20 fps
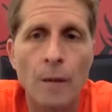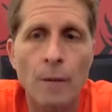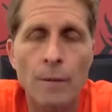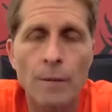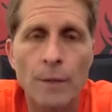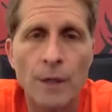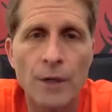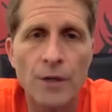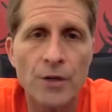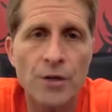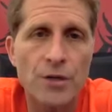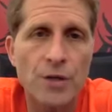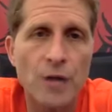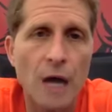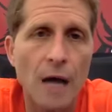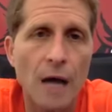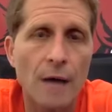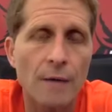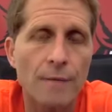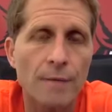He just
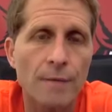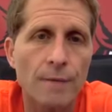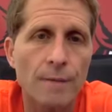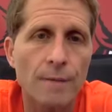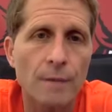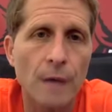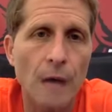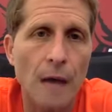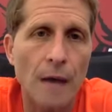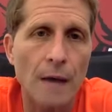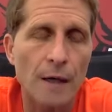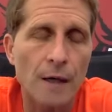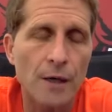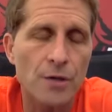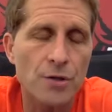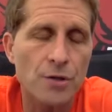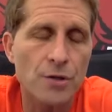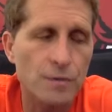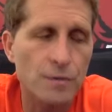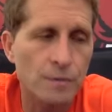got
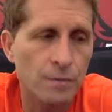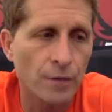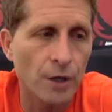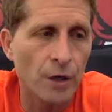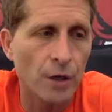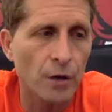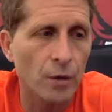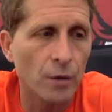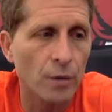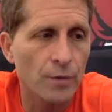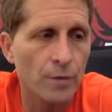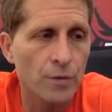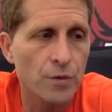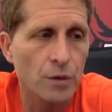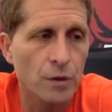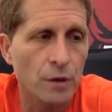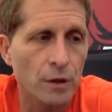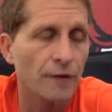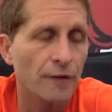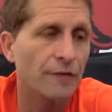his deal
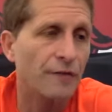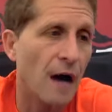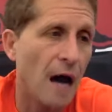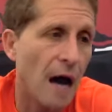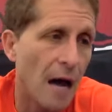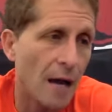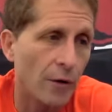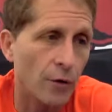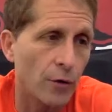solidified,